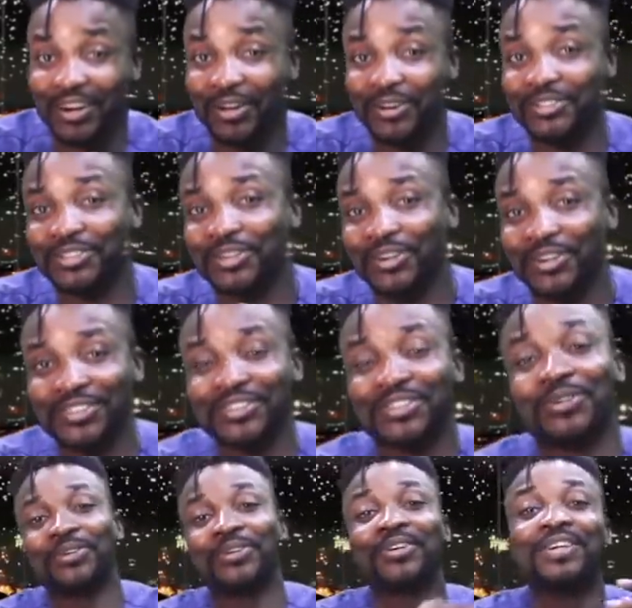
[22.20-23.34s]
London,
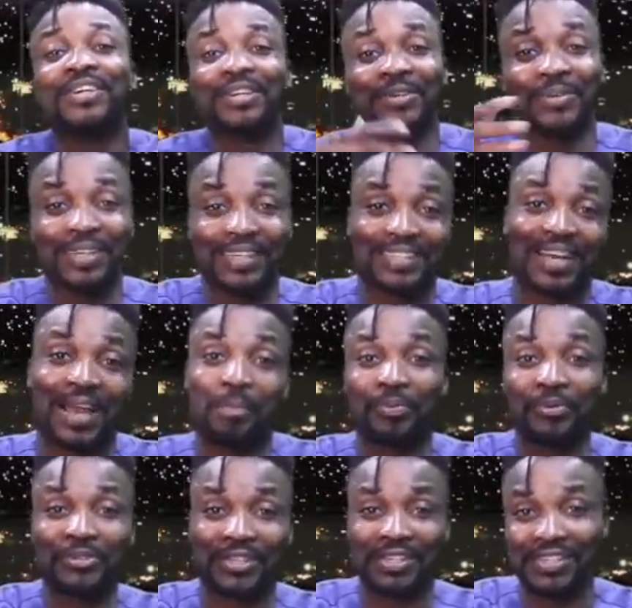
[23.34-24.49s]
so we try
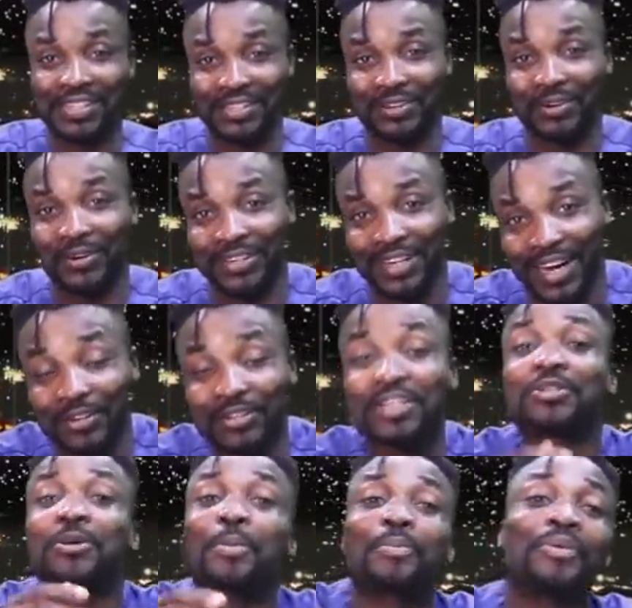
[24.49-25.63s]
put things in order. I know
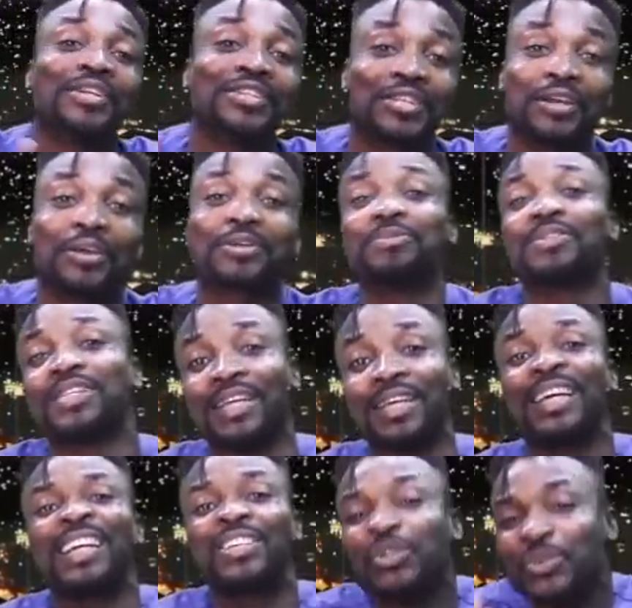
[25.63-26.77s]
some people they jealous me,
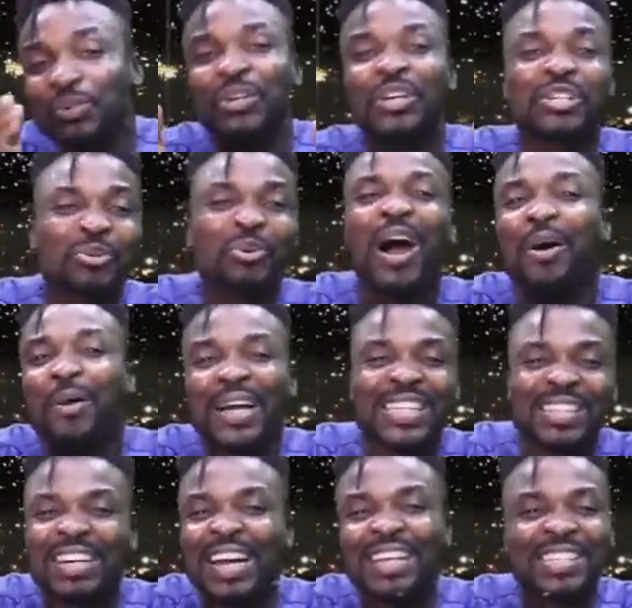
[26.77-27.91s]
say two
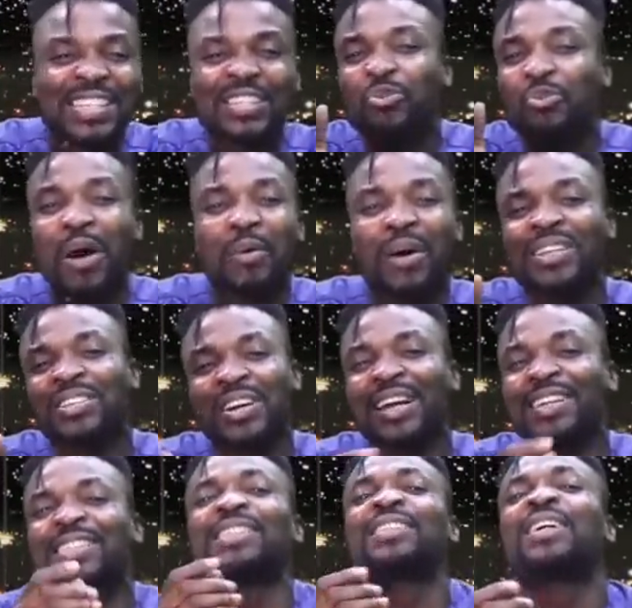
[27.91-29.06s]
hours transit.
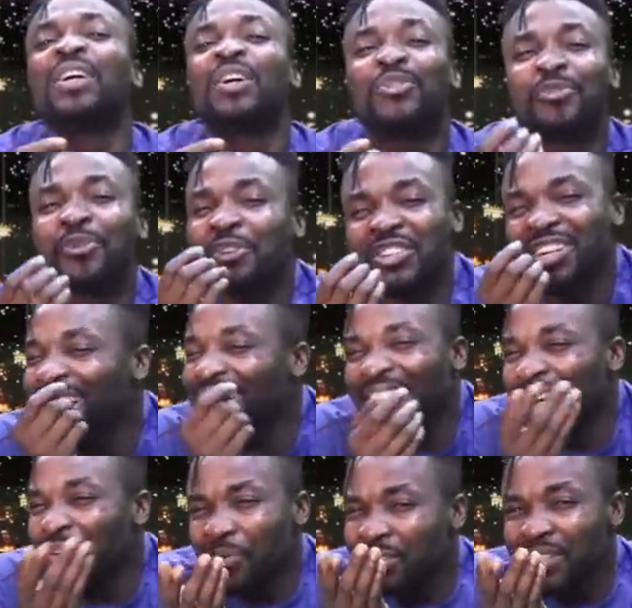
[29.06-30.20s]
Not try
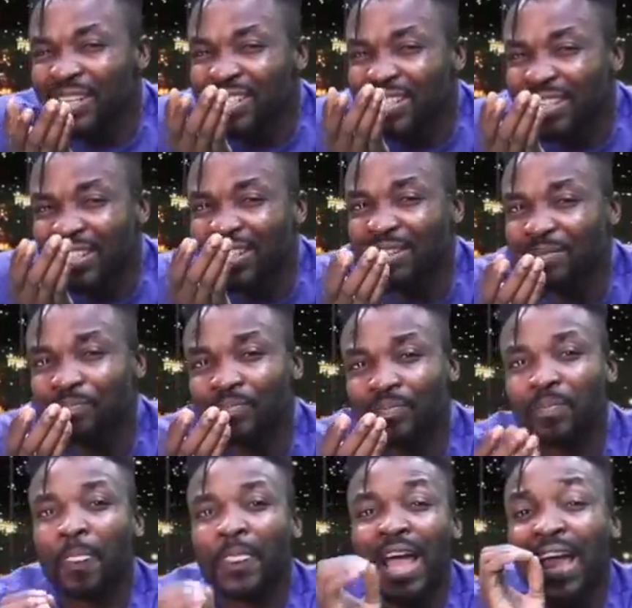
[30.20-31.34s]
that nonsense again.
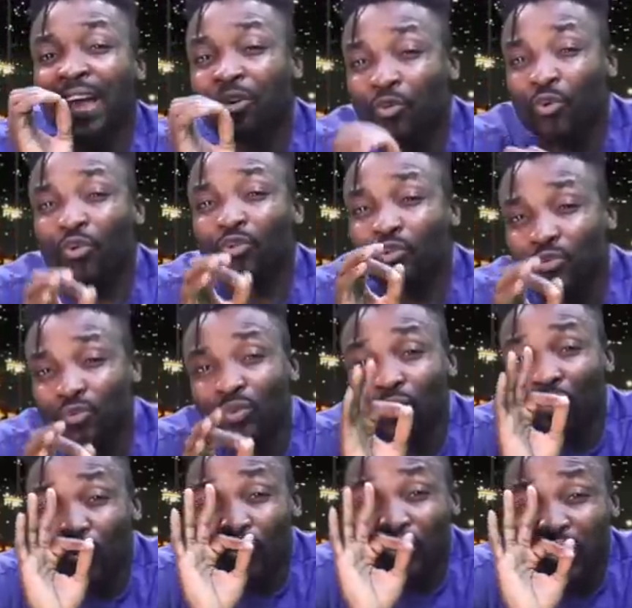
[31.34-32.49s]
I go
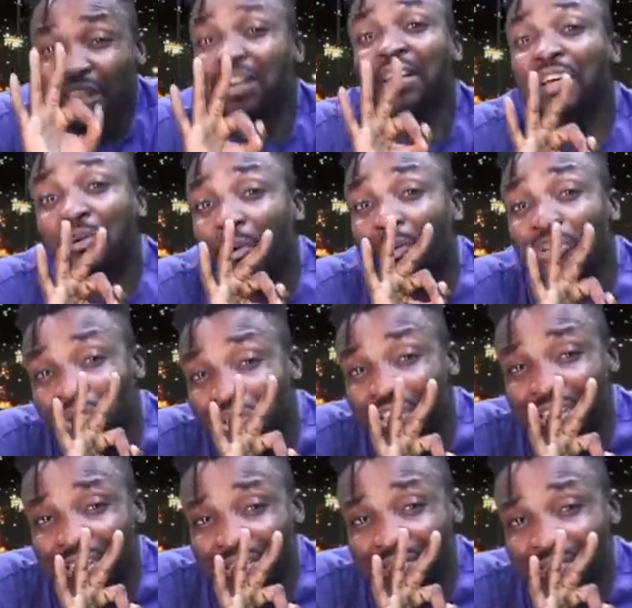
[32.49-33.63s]
three
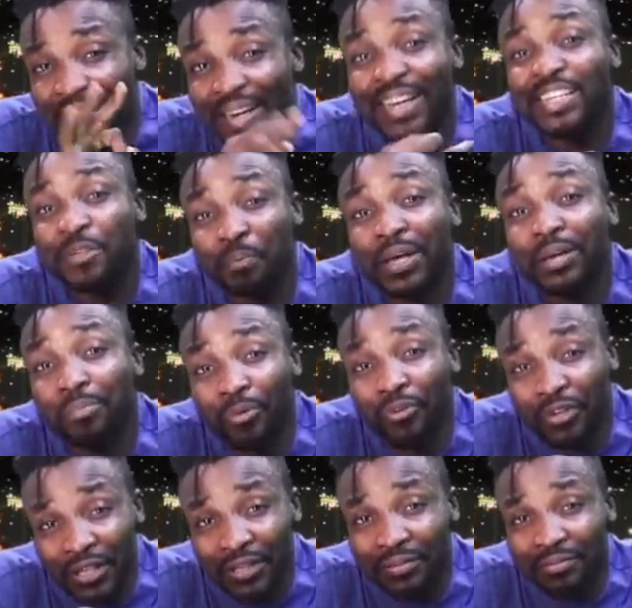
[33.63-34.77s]
country and I spend
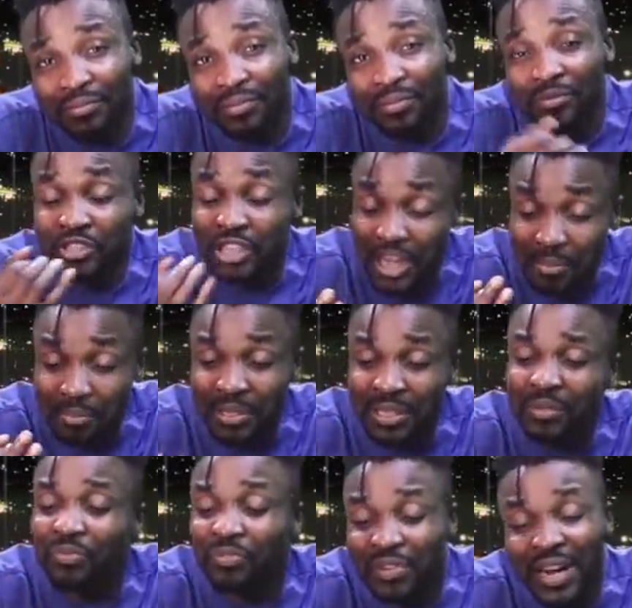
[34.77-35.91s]
money,
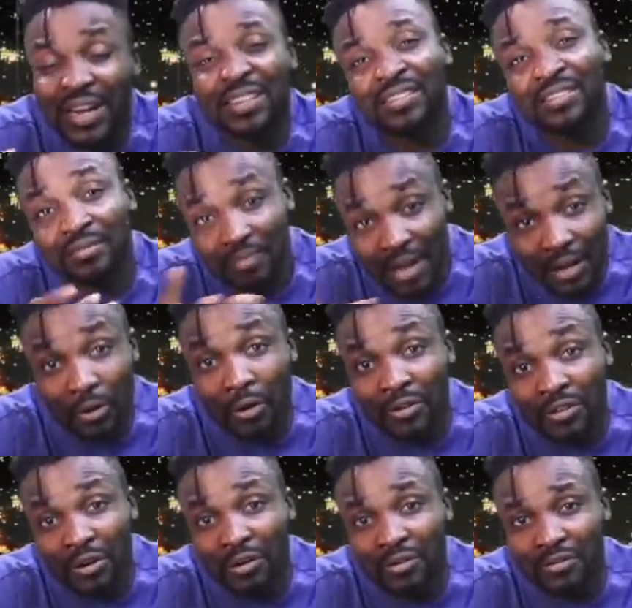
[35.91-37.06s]
Germany, France, and
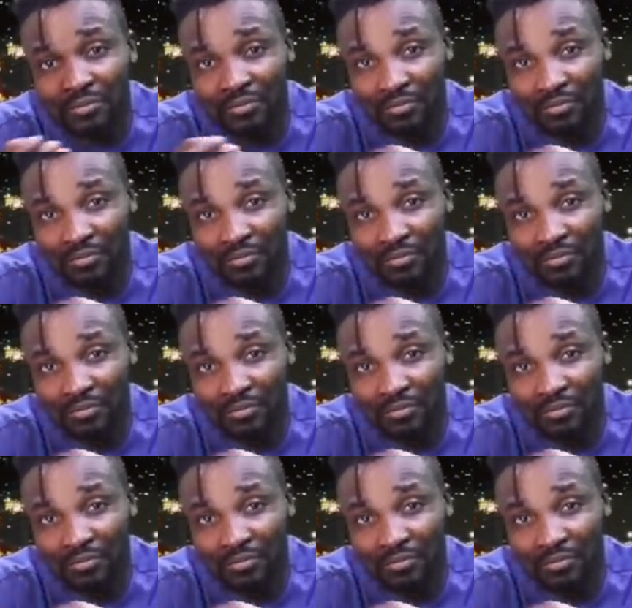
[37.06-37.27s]
London.